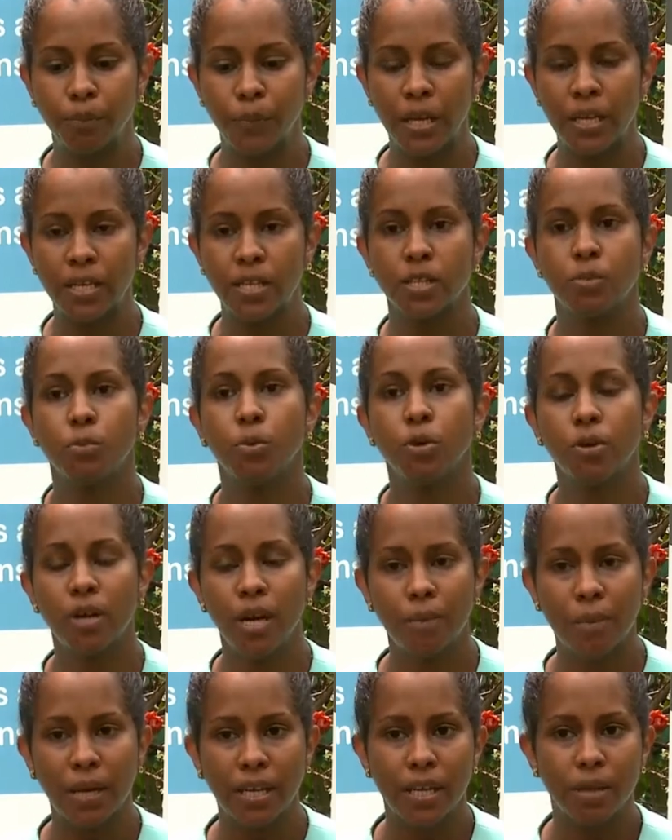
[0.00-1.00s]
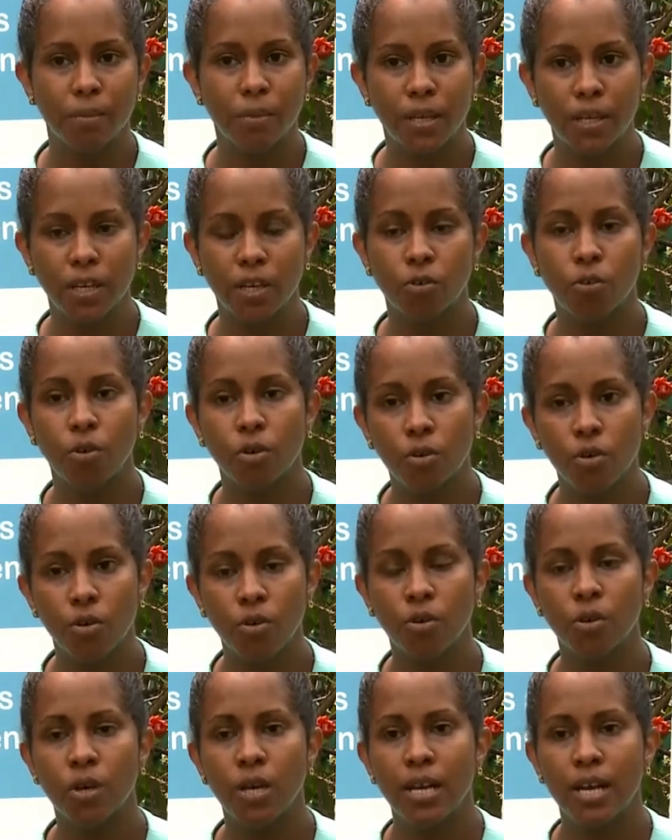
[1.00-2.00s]
under the program Akiba ya
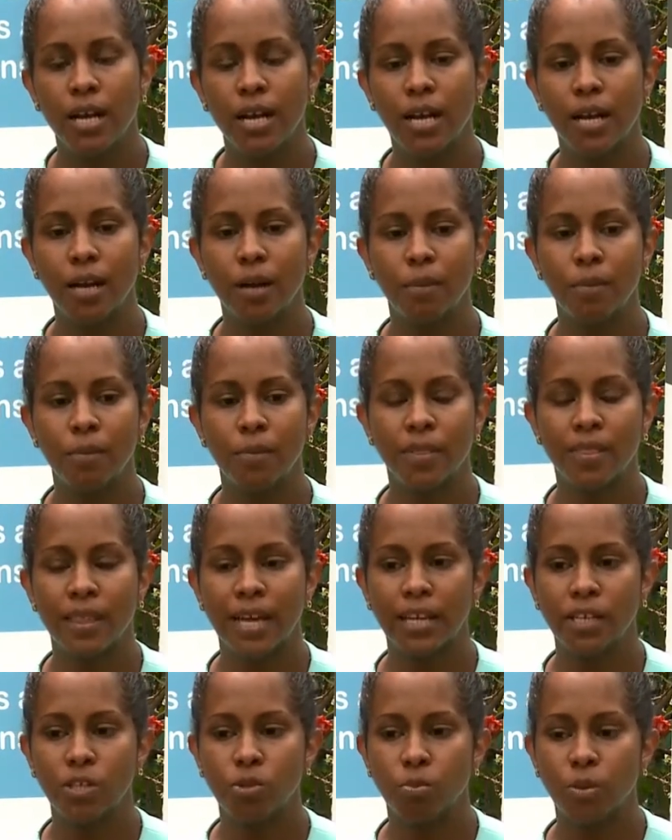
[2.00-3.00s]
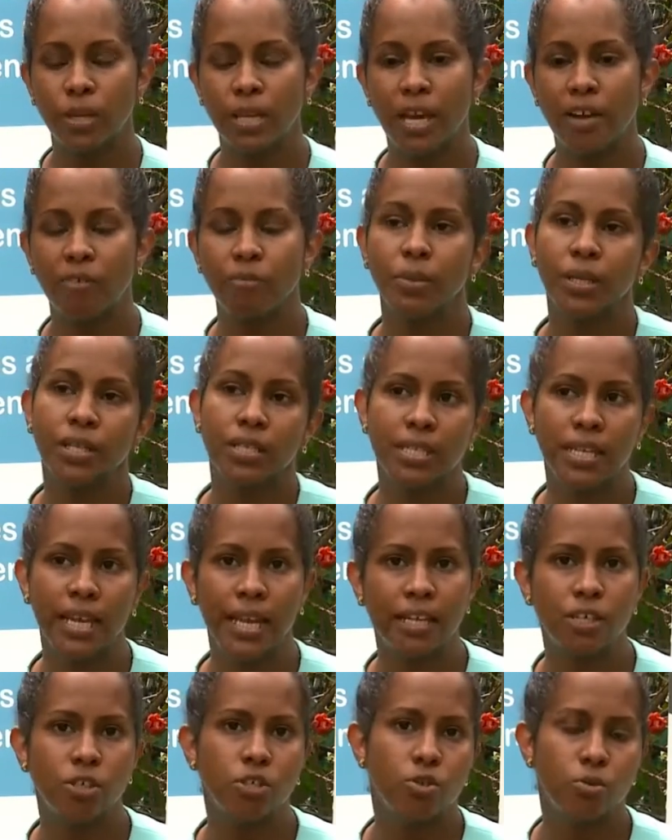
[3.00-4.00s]
Roho, that we have built an
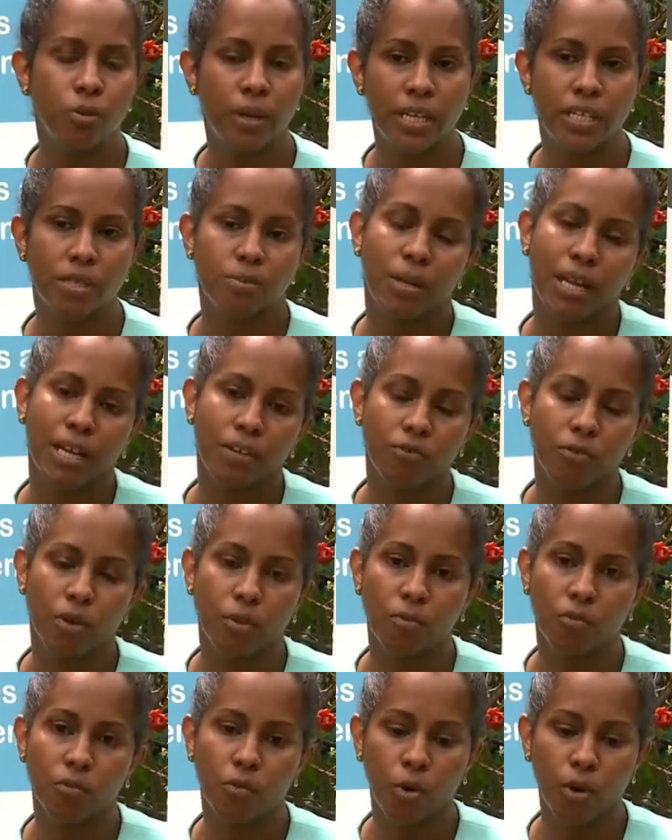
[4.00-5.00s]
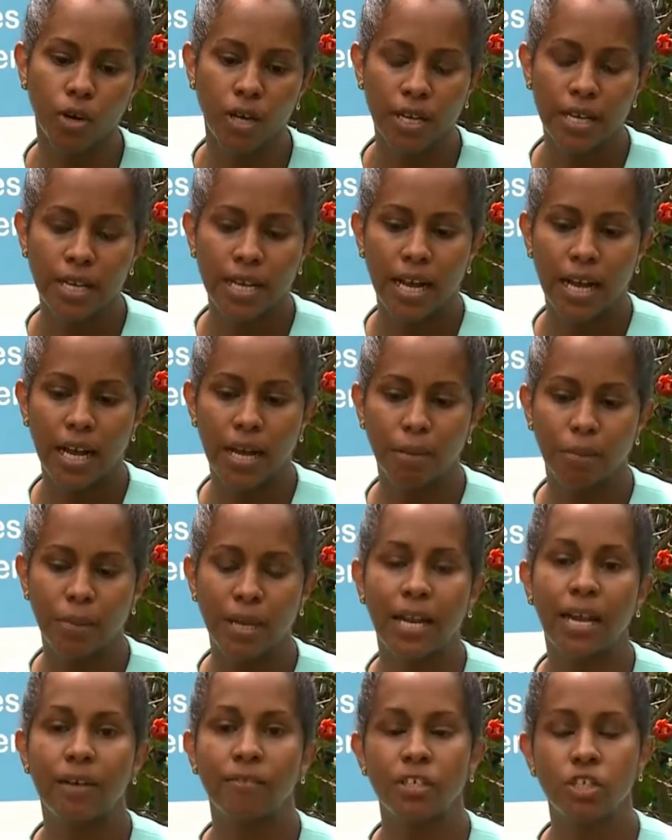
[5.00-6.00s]
end-to-end platform for,
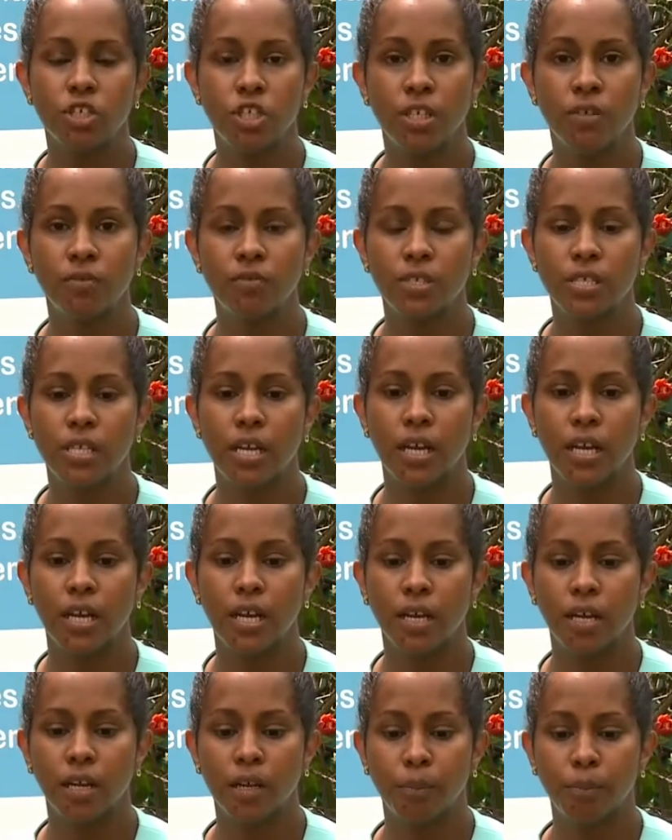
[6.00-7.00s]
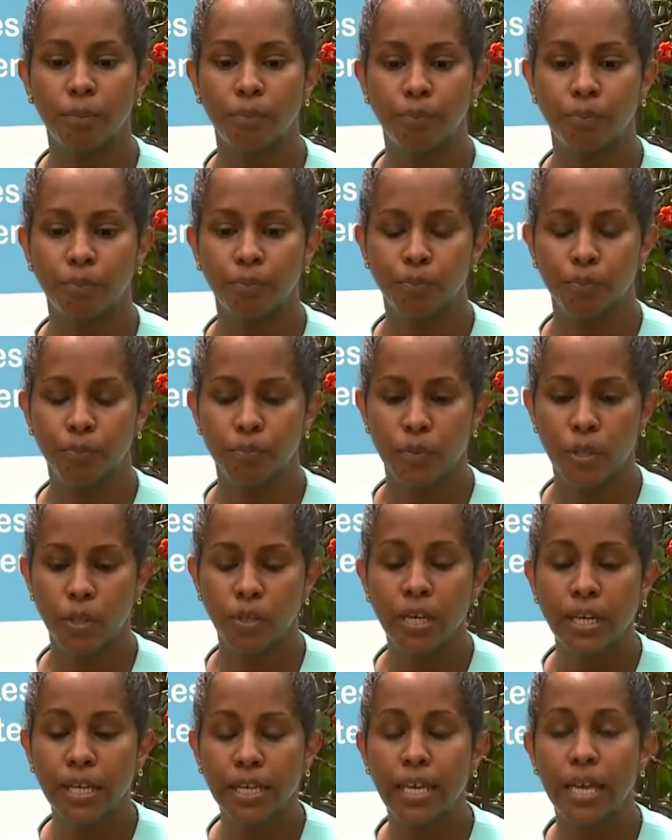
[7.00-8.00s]
and have achieved
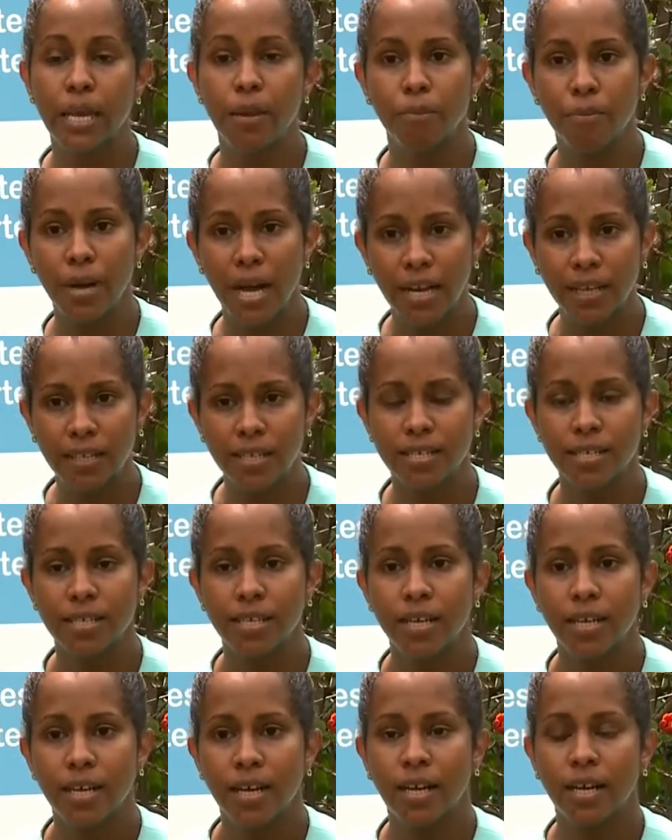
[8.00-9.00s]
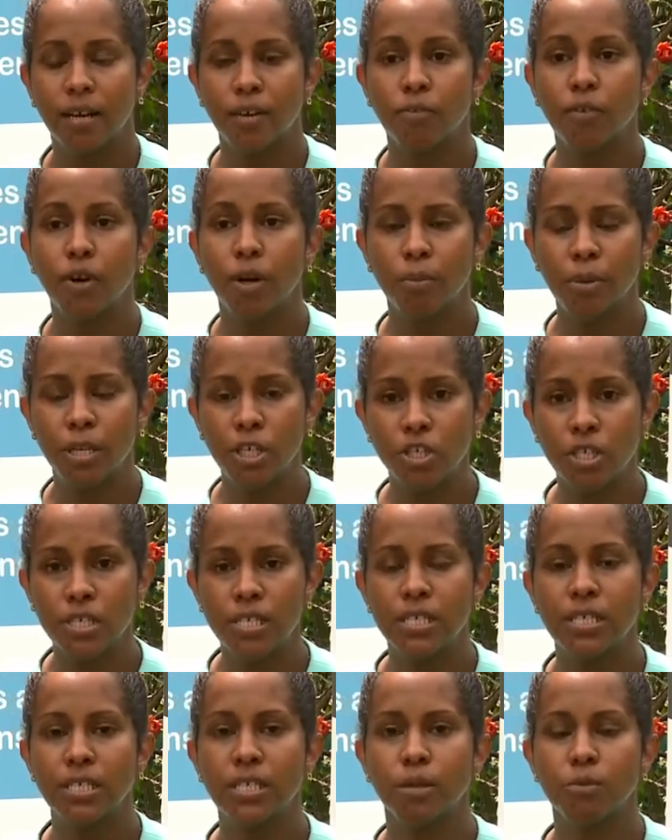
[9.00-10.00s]
unique impact for our patients
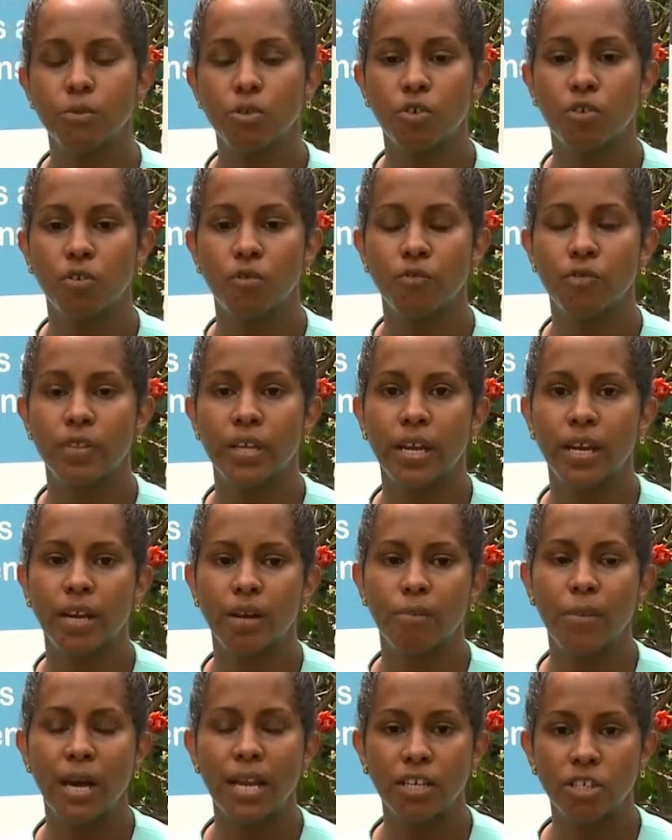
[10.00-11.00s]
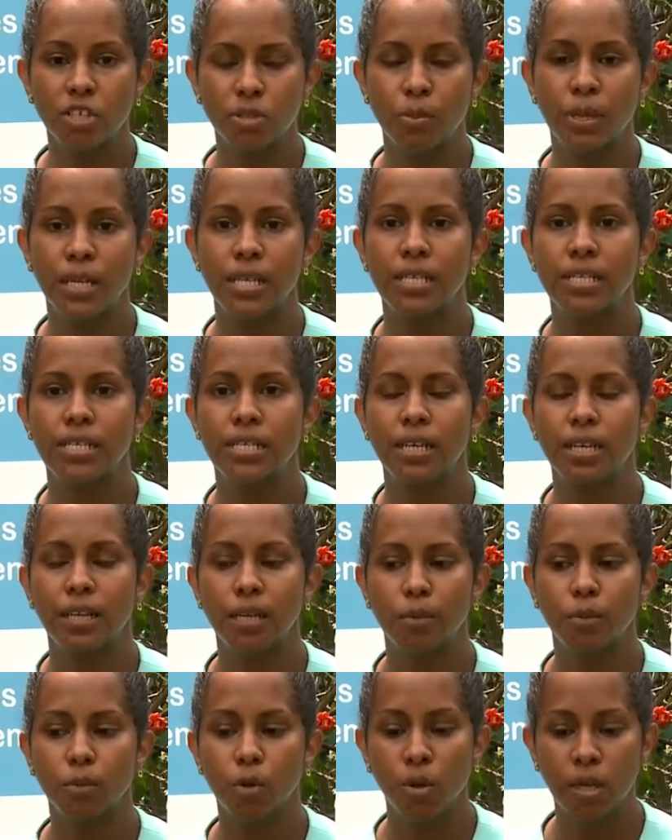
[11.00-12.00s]
in terms of their management,
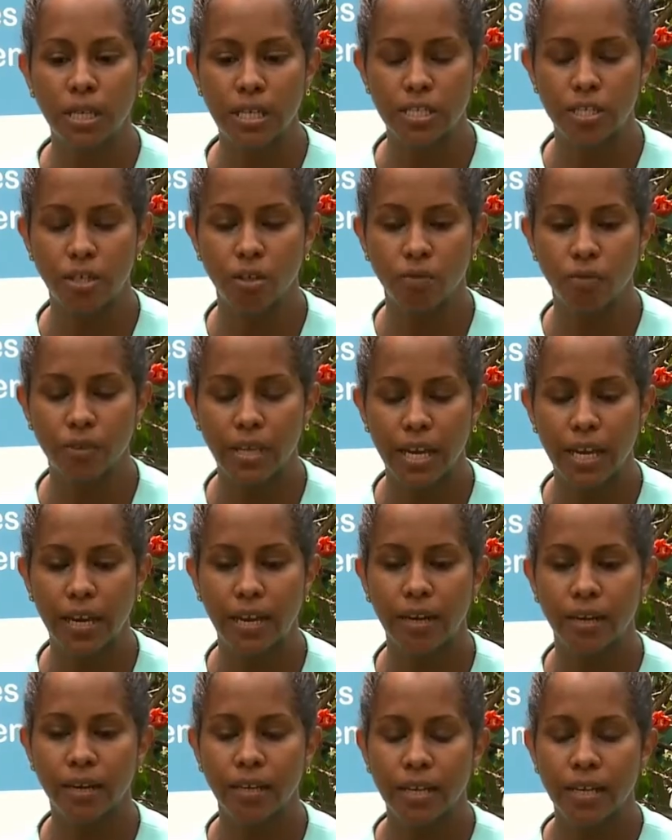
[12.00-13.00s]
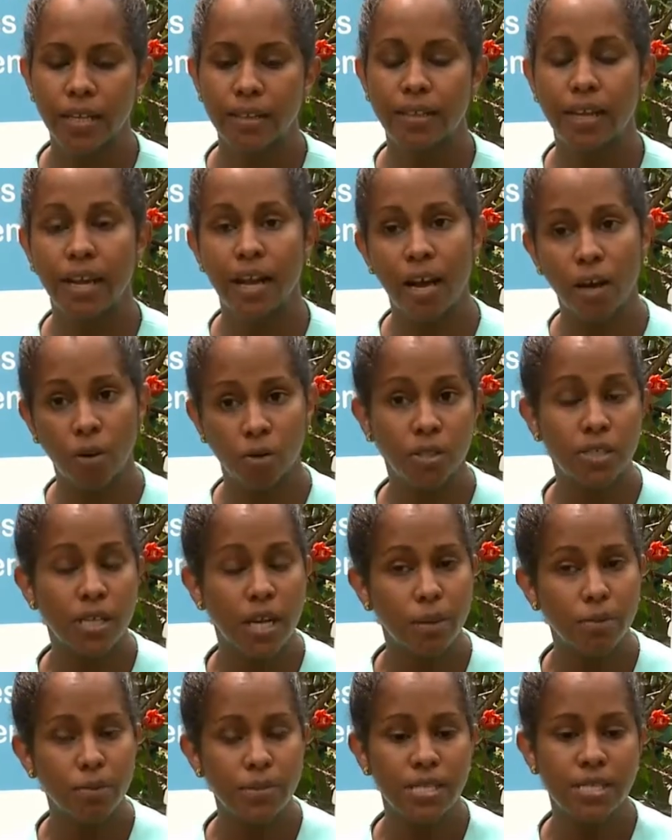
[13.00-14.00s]
quality of care, their
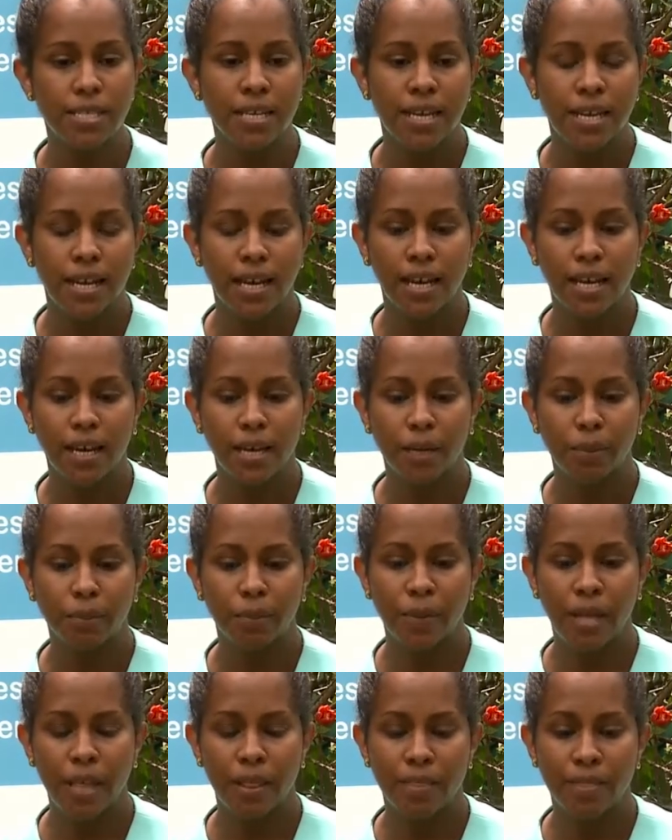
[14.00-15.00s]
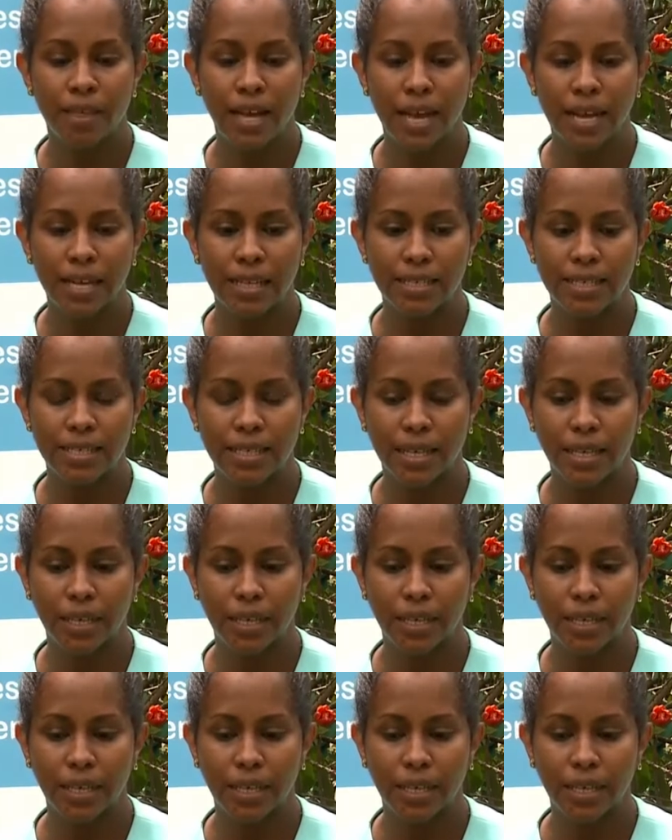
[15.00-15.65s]
outcomes, that